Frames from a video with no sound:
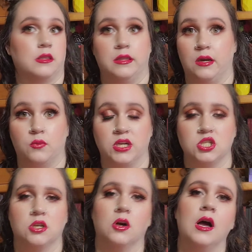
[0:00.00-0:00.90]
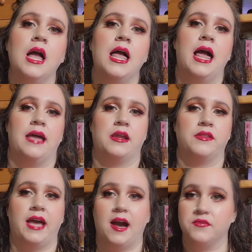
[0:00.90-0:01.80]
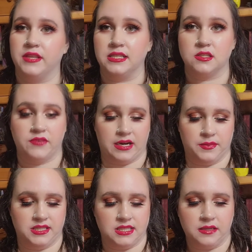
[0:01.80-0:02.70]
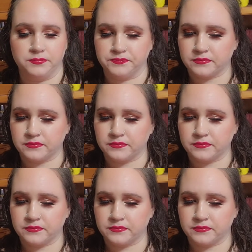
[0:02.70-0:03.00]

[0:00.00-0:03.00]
the original, and now they have this Vitamin C.